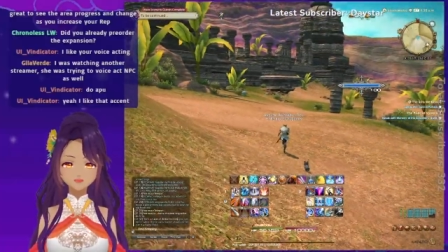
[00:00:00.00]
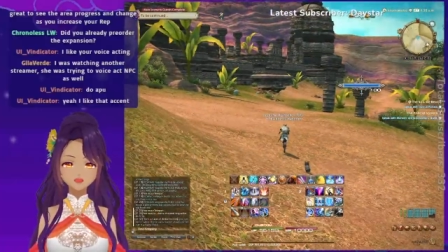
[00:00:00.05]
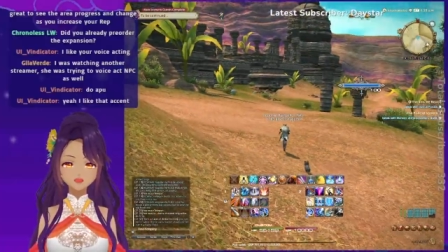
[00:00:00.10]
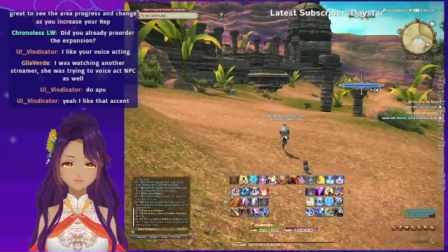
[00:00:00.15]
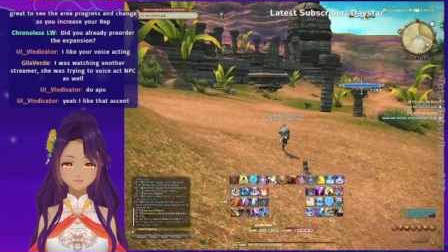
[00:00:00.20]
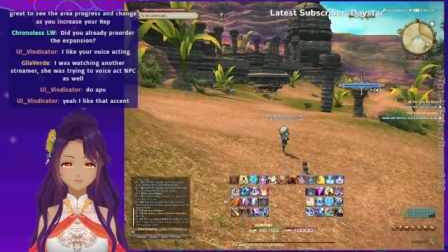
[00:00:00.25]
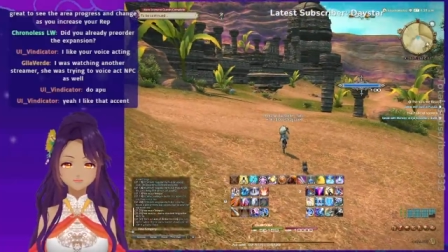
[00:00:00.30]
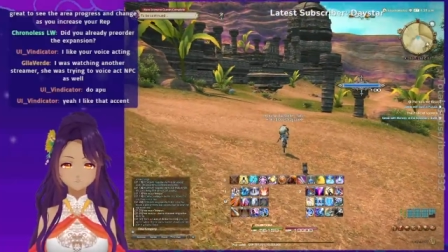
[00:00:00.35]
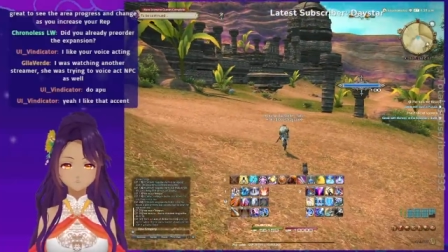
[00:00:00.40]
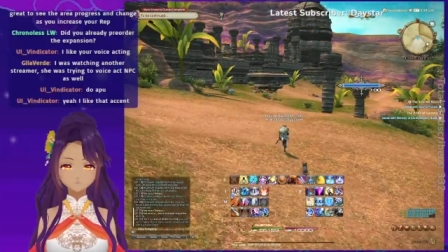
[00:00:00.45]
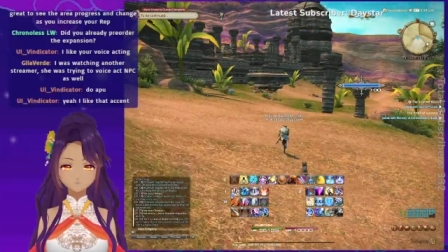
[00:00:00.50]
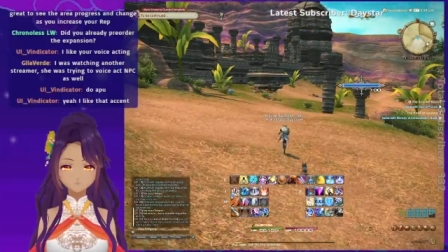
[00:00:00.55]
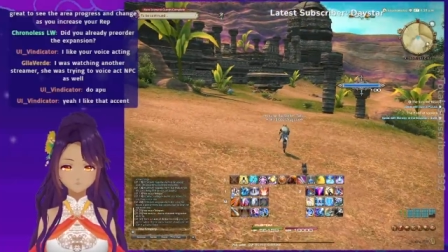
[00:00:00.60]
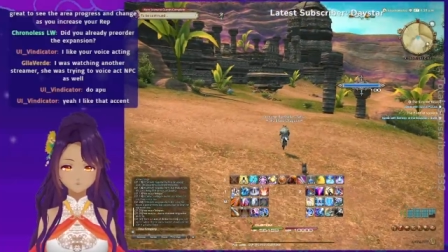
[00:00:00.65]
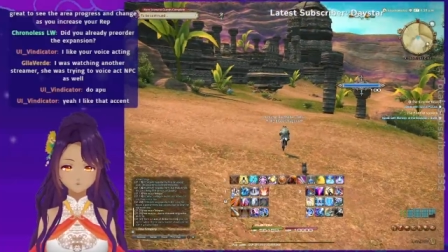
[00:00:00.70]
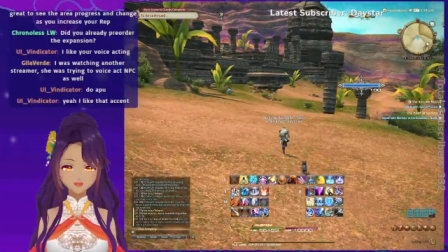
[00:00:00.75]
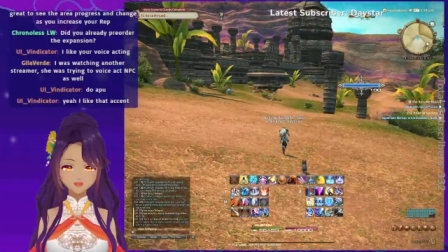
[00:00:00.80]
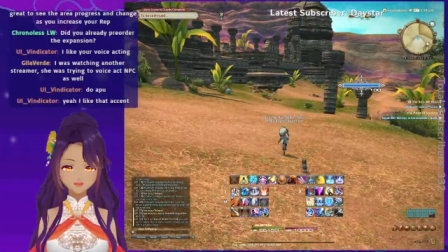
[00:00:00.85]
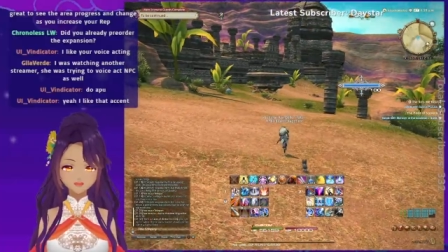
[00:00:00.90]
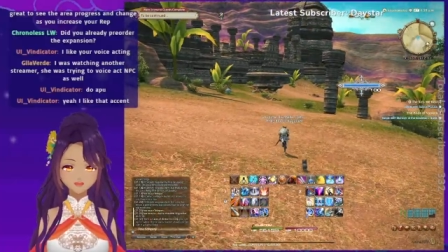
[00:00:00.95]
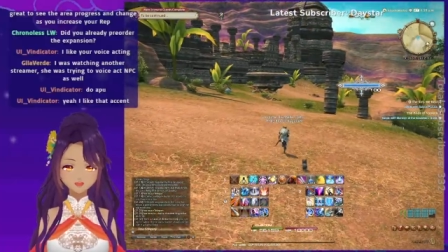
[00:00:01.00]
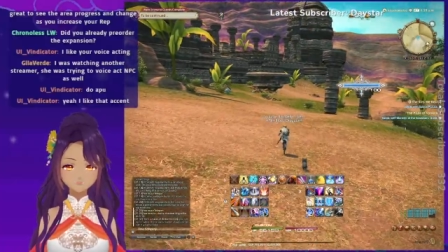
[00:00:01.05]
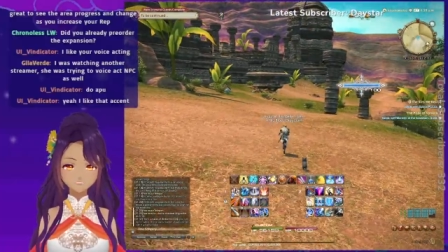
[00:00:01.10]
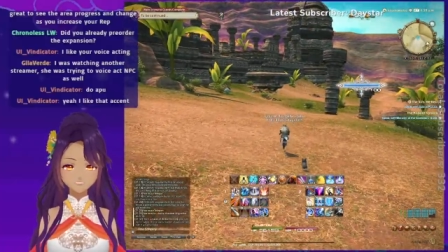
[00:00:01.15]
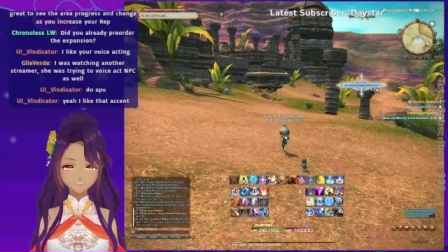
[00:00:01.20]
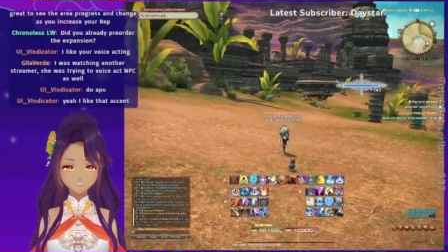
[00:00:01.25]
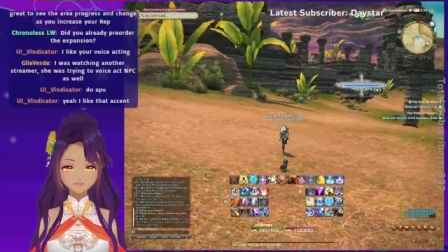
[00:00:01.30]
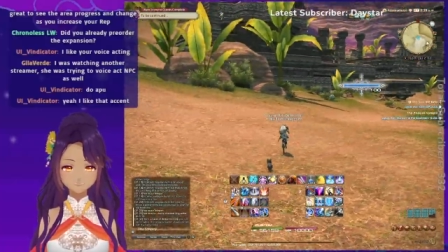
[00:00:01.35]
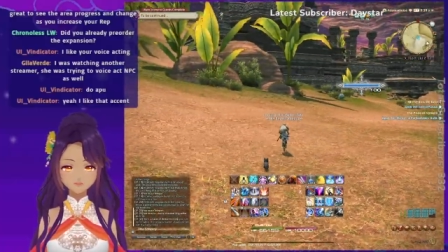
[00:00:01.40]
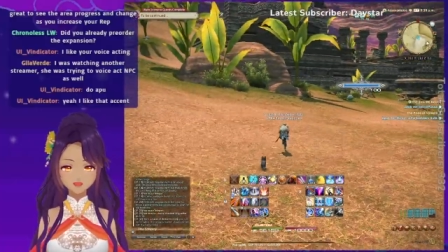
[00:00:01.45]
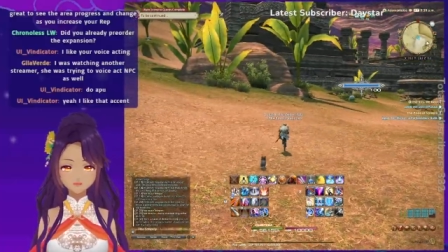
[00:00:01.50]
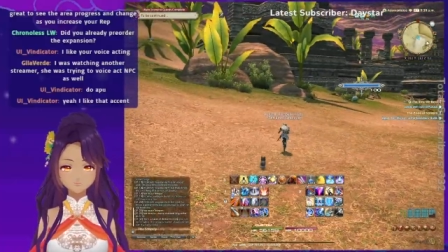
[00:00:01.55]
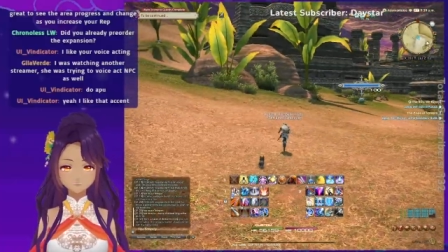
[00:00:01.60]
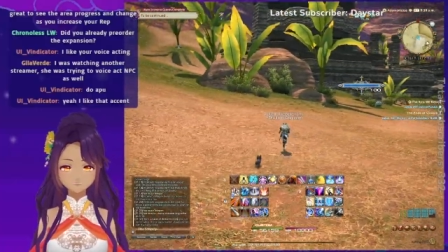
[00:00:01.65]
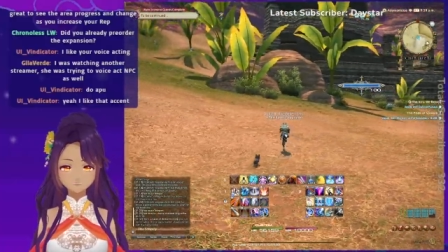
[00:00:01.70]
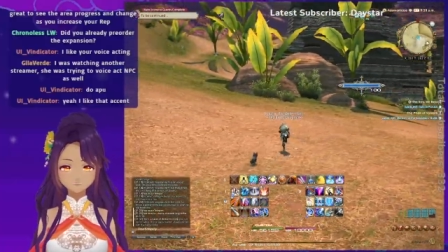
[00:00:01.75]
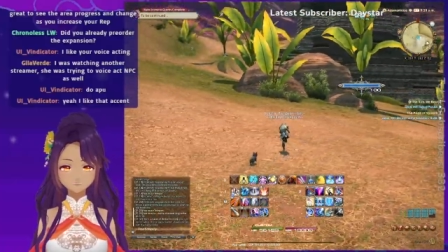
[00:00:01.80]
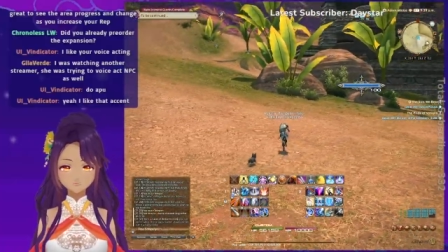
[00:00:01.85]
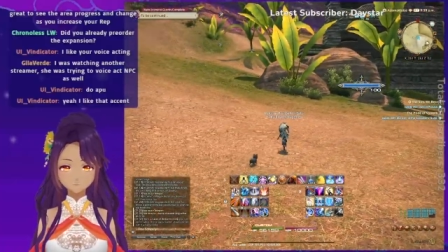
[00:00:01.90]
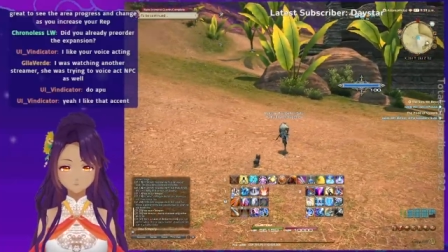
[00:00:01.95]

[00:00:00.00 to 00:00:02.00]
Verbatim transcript: but when it comes to accents,